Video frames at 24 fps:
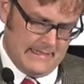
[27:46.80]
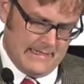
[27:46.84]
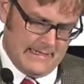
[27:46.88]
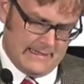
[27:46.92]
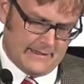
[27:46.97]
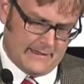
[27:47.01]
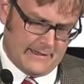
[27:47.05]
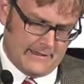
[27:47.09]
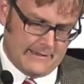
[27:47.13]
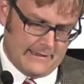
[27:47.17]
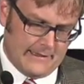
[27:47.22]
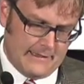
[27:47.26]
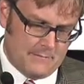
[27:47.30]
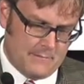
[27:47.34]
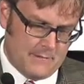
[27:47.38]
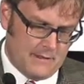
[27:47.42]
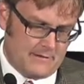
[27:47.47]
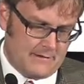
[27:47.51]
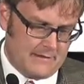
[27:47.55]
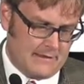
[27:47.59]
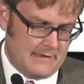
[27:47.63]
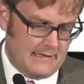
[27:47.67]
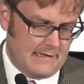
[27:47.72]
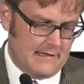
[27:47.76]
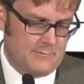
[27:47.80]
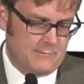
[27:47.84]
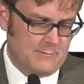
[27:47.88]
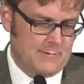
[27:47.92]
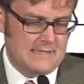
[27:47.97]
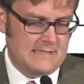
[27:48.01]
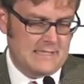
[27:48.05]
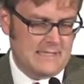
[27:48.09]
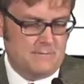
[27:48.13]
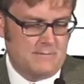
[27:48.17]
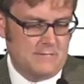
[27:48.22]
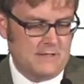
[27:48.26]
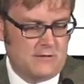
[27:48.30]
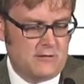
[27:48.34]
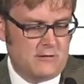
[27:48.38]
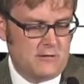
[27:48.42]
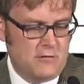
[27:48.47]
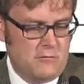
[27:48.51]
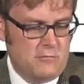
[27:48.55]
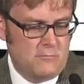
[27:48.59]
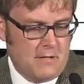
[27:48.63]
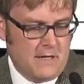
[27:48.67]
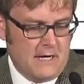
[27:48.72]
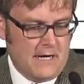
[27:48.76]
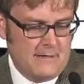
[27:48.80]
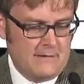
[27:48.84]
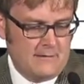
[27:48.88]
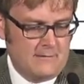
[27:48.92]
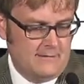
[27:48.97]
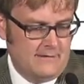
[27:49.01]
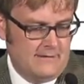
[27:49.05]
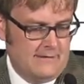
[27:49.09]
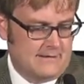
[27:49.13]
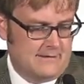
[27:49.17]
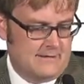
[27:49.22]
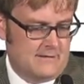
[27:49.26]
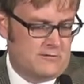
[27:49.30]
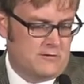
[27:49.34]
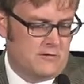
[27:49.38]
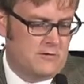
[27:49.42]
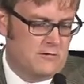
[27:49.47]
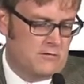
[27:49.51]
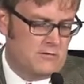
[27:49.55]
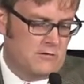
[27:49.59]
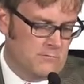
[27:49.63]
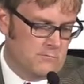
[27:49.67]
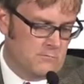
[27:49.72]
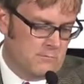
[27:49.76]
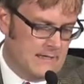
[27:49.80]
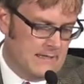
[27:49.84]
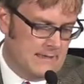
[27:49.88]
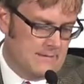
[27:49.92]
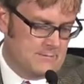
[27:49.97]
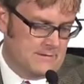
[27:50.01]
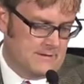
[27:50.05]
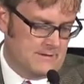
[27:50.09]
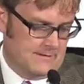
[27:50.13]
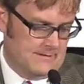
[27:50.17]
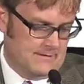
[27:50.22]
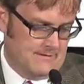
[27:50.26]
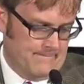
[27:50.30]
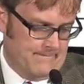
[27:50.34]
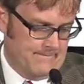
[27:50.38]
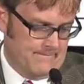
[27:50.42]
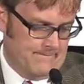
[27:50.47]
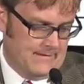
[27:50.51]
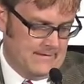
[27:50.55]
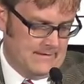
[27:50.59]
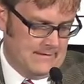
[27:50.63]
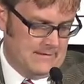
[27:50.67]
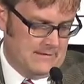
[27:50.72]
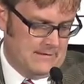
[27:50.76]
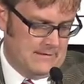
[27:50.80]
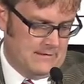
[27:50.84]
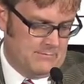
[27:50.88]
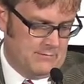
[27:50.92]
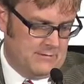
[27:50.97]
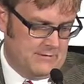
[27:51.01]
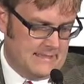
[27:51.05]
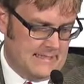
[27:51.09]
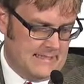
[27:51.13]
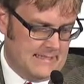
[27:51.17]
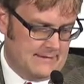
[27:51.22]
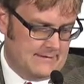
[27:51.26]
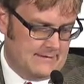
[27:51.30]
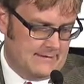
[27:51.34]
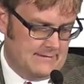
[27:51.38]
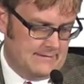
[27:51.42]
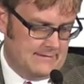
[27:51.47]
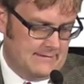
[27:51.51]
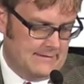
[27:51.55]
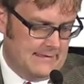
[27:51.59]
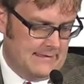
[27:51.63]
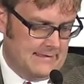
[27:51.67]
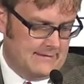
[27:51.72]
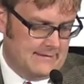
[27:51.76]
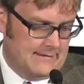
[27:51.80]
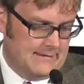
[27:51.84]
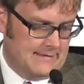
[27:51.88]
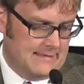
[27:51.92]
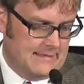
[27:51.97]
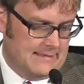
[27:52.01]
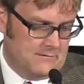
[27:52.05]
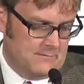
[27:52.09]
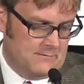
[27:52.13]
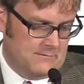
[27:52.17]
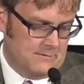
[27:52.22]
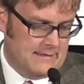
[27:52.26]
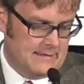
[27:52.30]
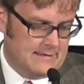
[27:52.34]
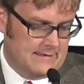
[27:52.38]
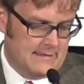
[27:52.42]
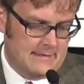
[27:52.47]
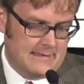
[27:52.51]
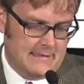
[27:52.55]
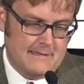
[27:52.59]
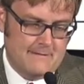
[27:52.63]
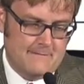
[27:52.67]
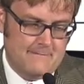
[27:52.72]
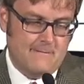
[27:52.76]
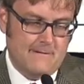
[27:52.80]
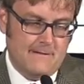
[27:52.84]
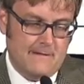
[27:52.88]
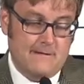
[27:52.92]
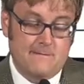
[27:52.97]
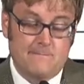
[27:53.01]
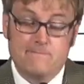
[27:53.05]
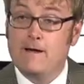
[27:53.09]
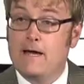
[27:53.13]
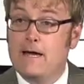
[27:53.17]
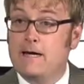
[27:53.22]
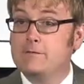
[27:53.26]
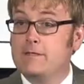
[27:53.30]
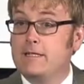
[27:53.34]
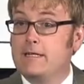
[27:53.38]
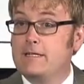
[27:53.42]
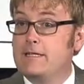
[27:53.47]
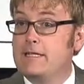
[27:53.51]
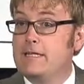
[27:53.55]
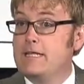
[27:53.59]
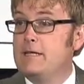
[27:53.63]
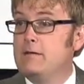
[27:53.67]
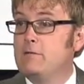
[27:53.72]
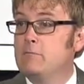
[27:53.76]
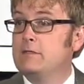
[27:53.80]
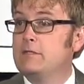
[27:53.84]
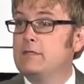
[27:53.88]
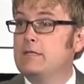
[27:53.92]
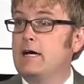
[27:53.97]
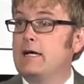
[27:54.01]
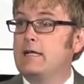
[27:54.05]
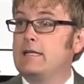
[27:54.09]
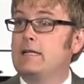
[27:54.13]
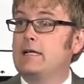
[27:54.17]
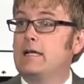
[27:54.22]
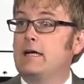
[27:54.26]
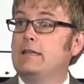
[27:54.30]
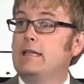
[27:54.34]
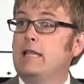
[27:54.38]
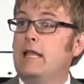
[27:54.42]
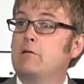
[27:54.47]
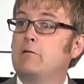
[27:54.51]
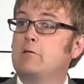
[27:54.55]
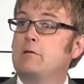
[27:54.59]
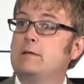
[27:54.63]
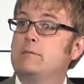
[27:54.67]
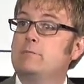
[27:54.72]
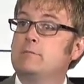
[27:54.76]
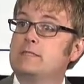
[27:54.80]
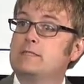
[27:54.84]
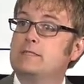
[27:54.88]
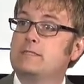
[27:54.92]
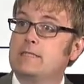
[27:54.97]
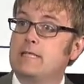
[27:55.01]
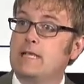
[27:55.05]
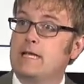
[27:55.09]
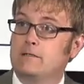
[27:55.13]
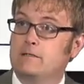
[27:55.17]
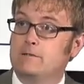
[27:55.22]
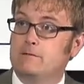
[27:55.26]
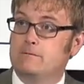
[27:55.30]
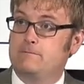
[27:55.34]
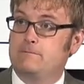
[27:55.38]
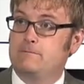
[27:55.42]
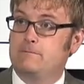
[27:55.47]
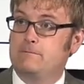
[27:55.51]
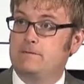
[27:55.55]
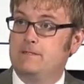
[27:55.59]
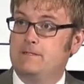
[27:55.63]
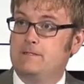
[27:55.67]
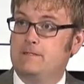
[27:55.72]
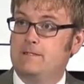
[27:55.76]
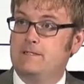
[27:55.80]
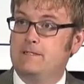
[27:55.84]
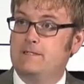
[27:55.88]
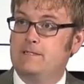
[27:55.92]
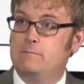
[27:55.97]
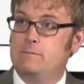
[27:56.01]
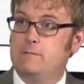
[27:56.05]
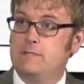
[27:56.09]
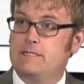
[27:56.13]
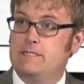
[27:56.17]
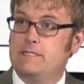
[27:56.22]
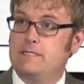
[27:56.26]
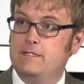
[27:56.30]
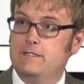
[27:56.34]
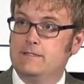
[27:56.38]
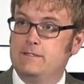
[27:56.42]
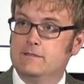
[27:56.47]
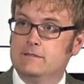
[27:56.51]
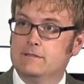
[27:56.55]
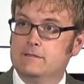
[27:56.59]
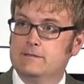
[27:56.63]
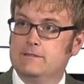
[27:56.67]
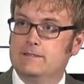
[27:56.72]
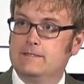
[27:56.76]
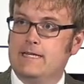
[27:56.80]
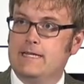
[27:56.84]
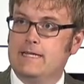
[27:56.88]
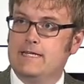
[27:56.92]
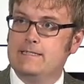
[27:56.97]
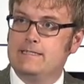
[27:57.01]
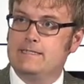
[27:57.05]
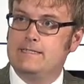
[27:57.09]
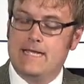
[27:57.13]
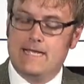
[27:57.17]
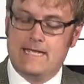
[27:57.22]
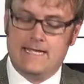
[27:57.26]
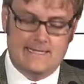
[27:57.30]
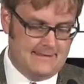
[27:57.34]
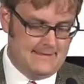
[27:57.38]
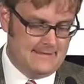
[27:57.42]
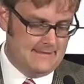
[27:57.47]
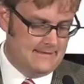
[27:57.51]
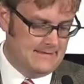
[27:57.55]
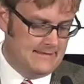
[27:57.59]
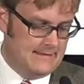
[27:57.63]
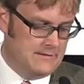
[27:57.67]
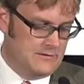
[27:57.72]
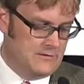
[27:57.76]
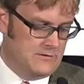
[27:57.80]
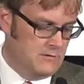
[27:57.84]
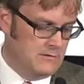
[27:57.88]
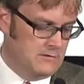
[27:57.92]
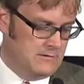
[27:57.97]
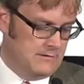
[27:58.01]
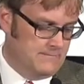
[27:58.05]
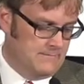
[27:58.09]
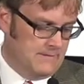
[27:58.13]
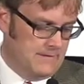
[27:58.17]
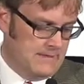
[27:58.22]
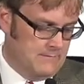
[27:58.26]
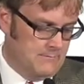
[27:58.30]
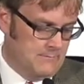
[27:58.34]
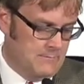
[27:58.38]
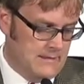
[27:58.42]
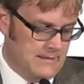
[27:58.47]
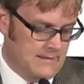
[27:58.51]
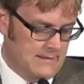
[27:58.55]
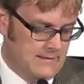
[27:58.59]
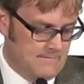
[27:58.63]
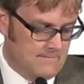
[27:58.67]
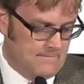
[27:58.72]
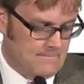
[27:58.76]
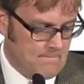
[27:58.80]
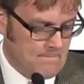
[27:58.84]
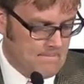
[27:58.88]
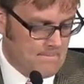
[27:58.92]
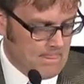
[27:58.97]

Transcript: He thought the American governments had been too powerless or too corrupt to protect the Latter day Saints' rights, and he vowed that he would not allow himself to be killed and taken as Joseph had been.